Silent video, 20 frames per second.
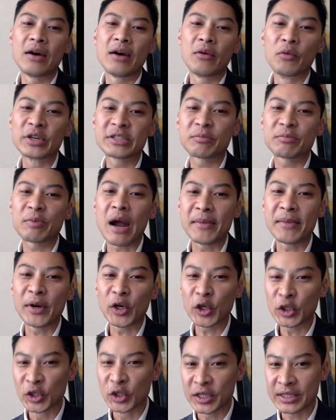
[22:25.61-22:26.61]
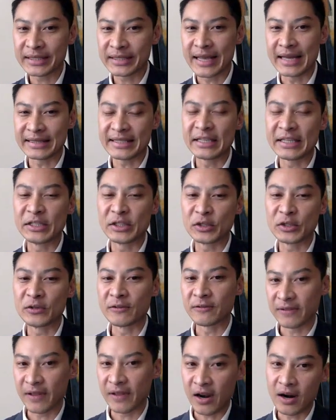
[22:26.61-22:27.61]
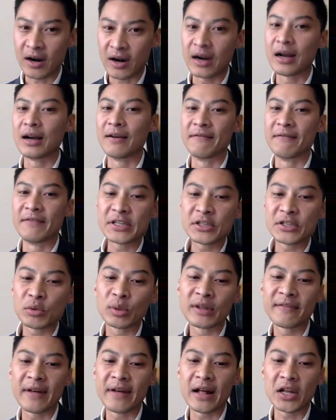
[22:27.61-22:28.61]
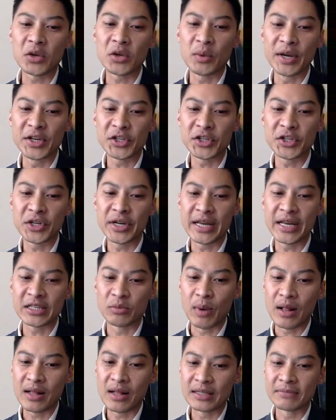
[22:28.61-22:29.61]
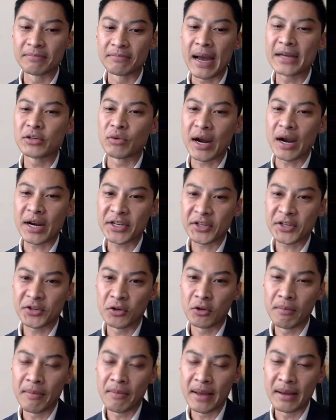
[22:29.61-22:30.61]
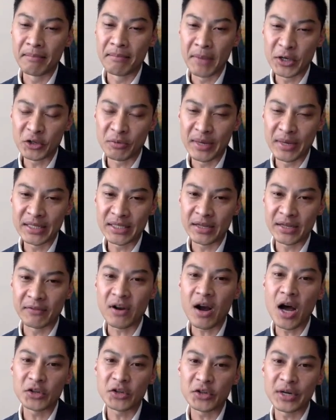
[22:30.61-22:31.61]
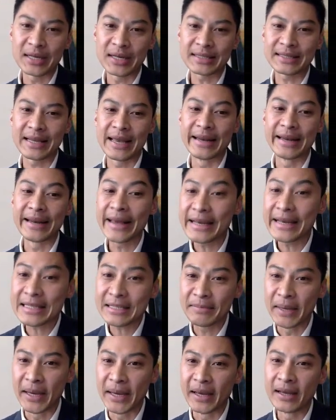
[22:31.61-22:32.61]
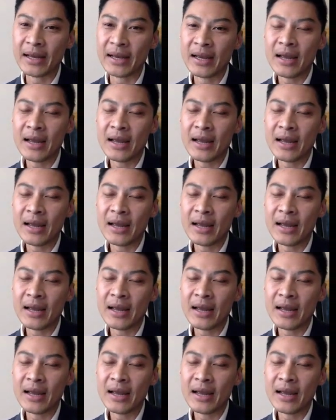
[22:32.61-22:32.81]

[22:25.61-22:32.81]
which primarily looks at T2 flare visual evaluation as well as bidirectional measurements of contrast enhancement.